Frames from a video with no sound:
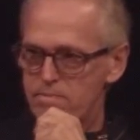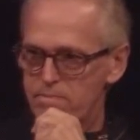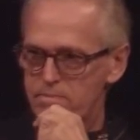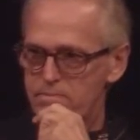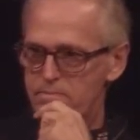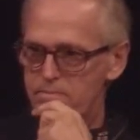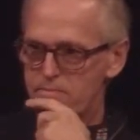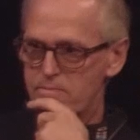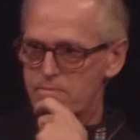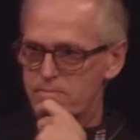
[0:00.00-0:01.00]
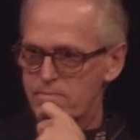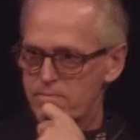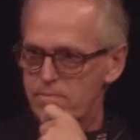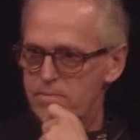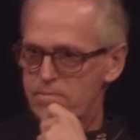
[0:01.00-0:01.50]

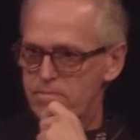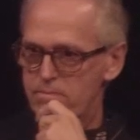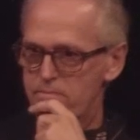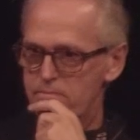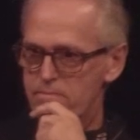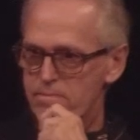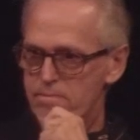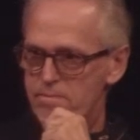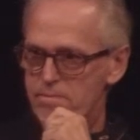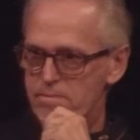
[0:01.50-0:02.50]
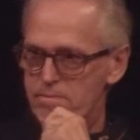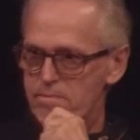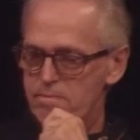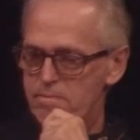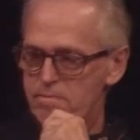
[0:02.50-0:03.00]

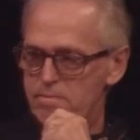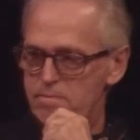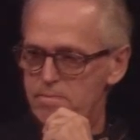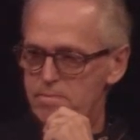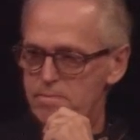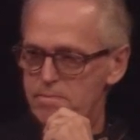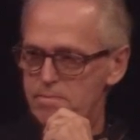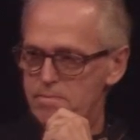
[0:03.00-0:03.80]
No words are spoken by the person on screen.